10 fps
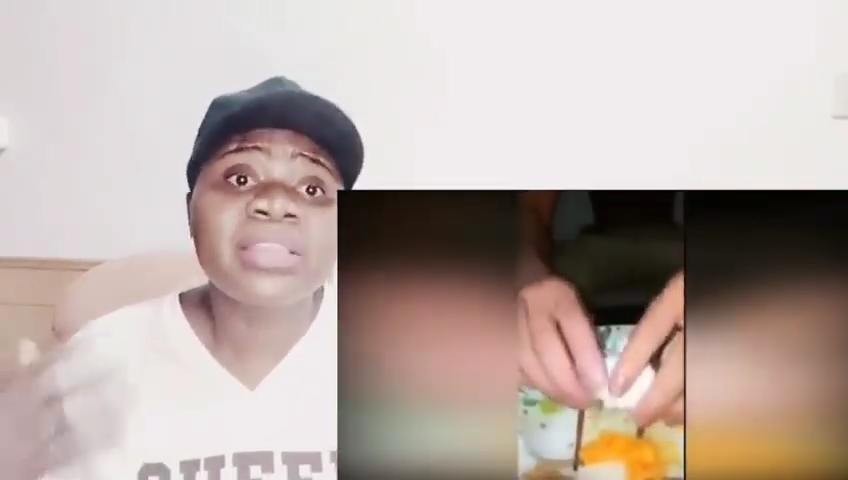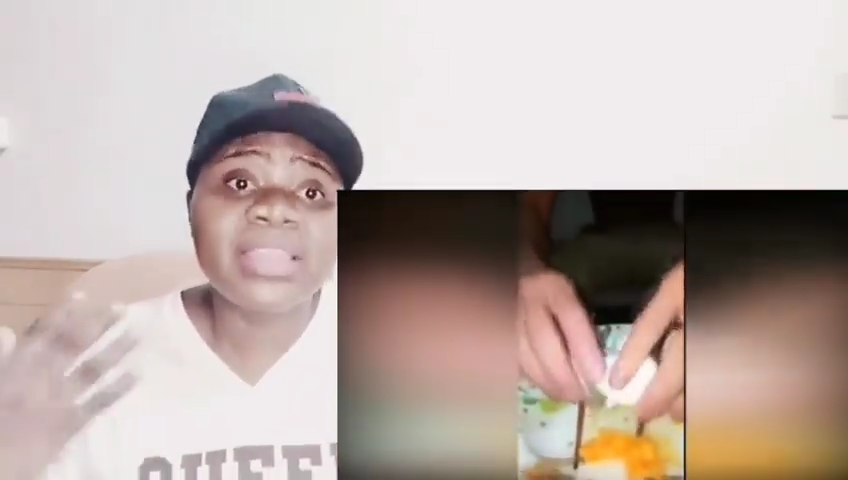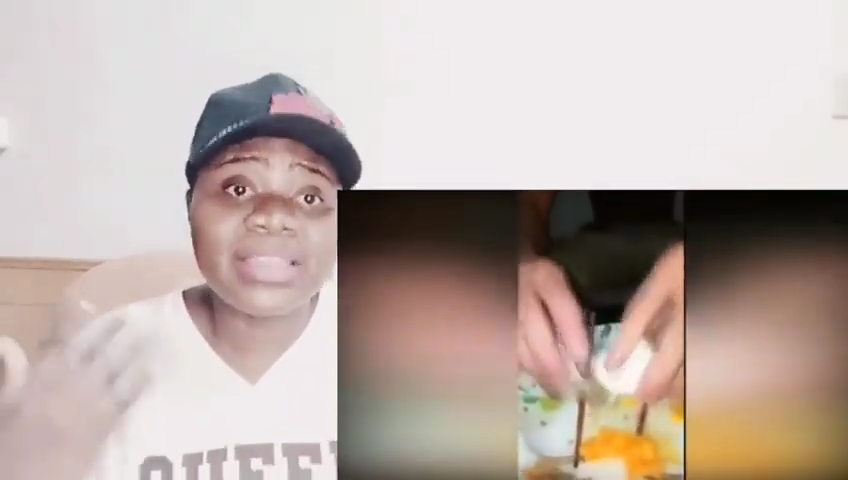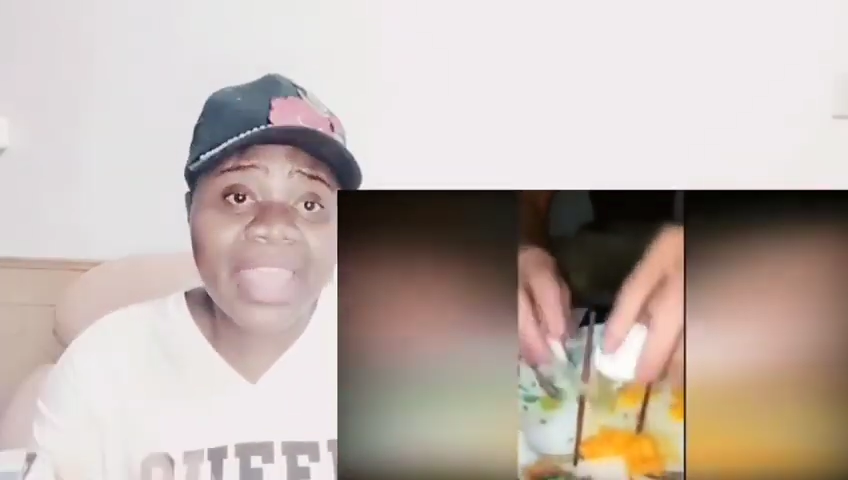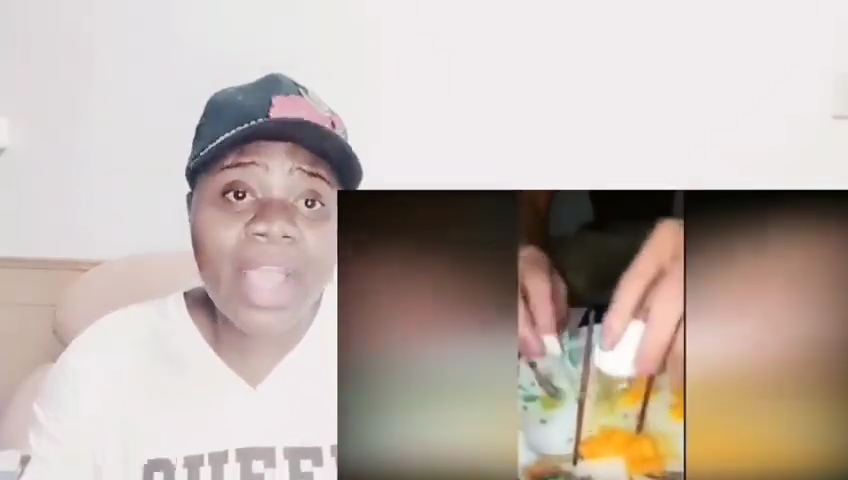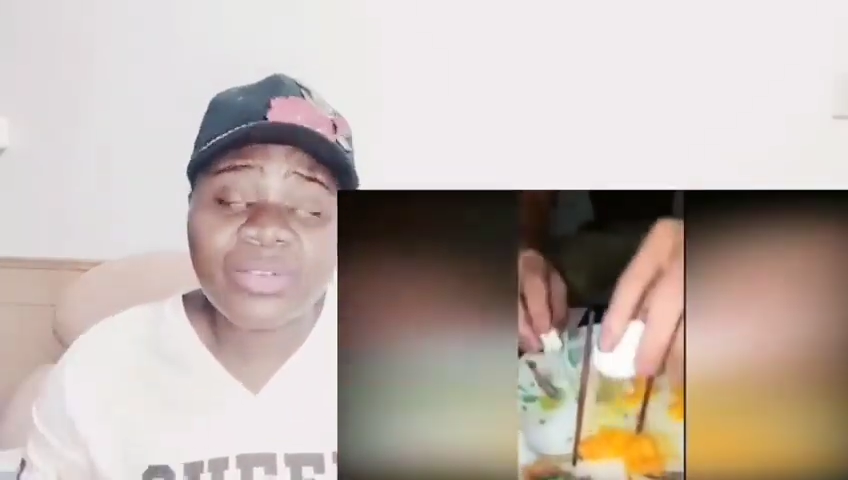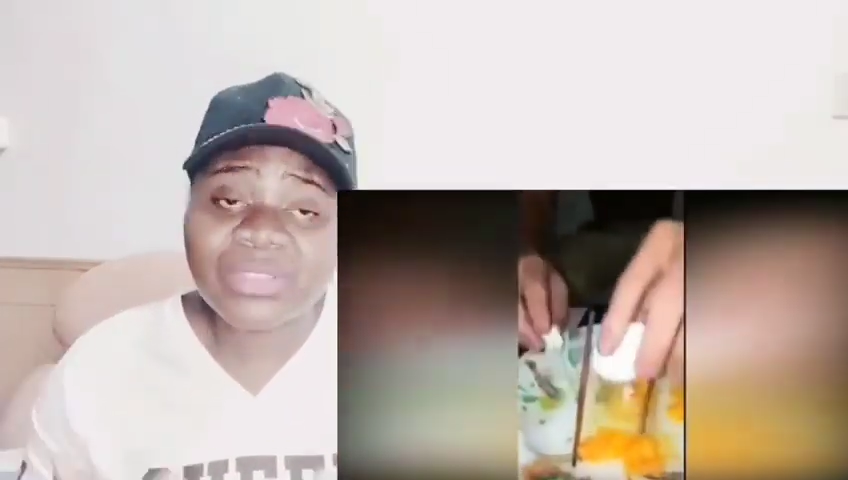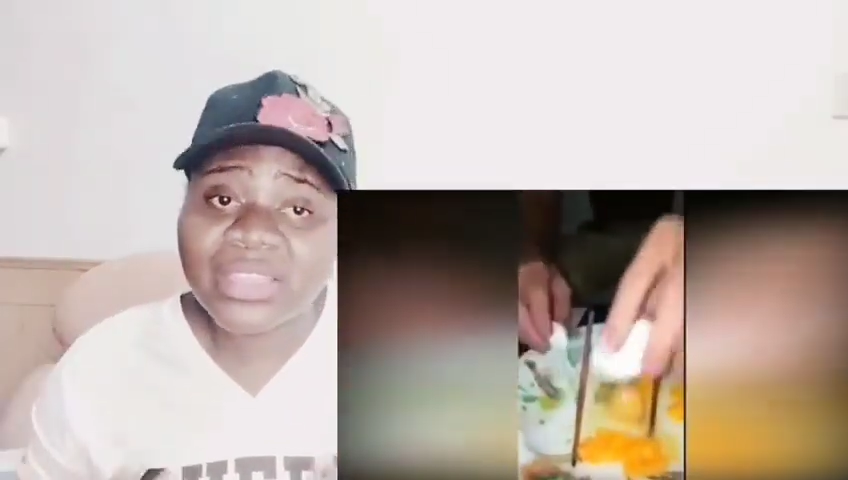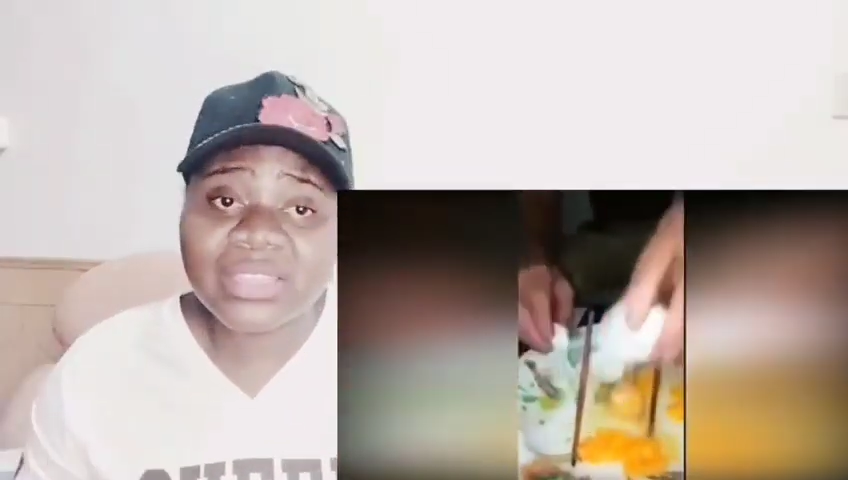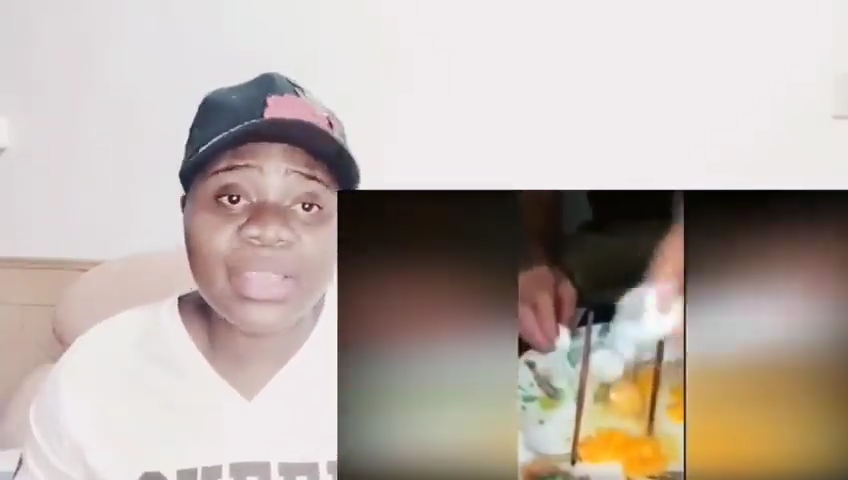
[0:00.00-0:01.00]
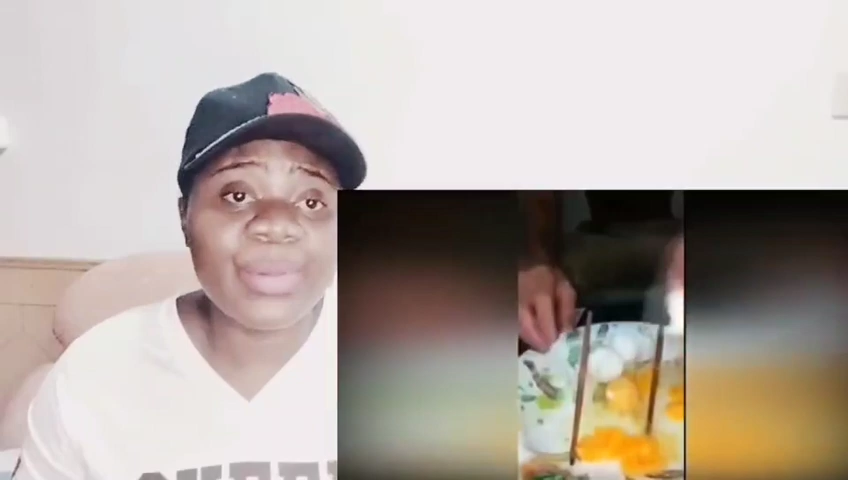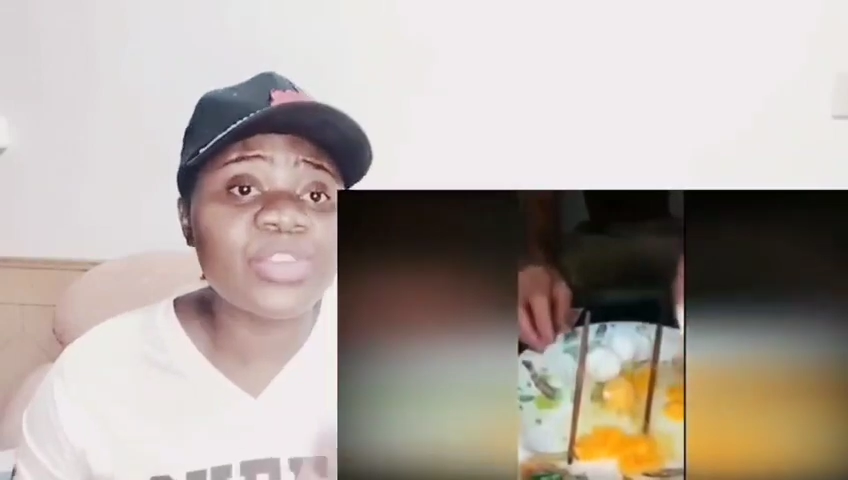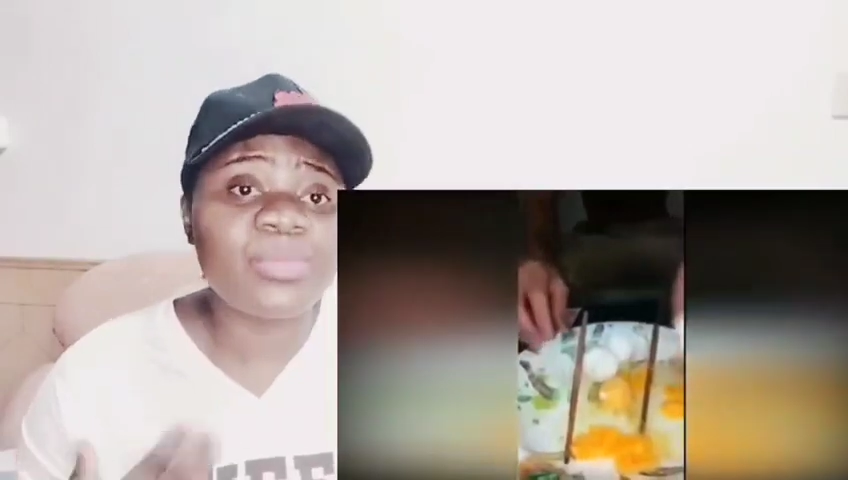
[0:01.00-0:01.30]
The day outside this already